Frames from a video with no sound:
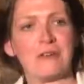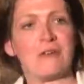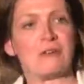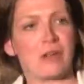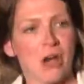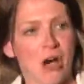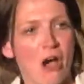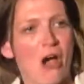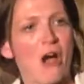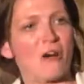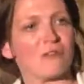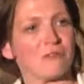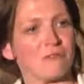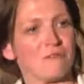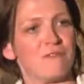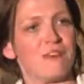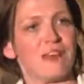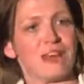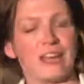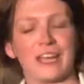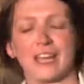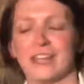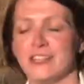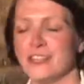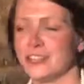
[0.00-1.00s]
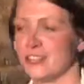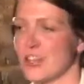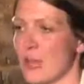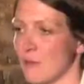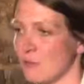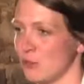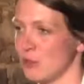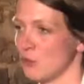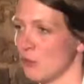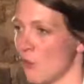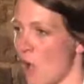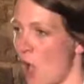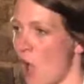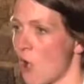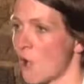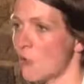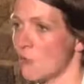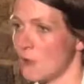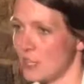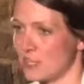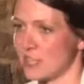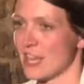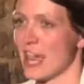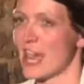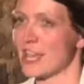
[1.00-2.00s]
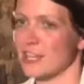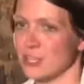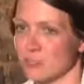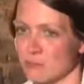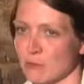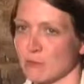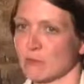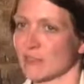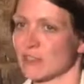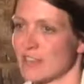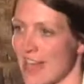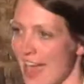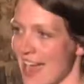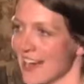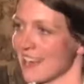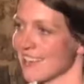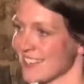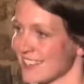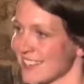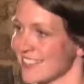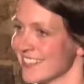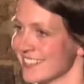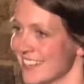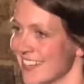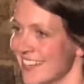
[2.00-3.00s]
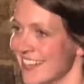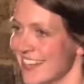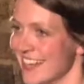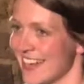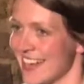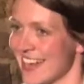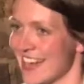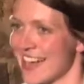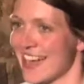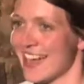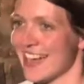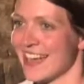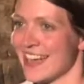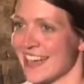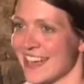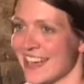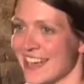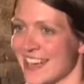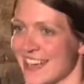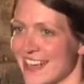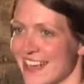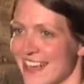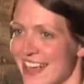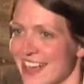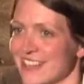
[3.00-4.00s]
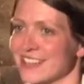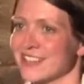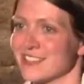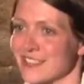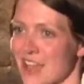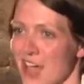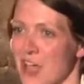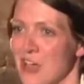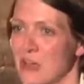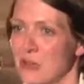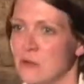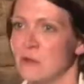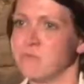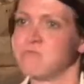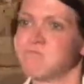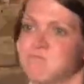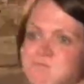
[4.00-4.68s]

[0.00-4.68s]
you can't fill a conceptual hole with tangible snacks. So,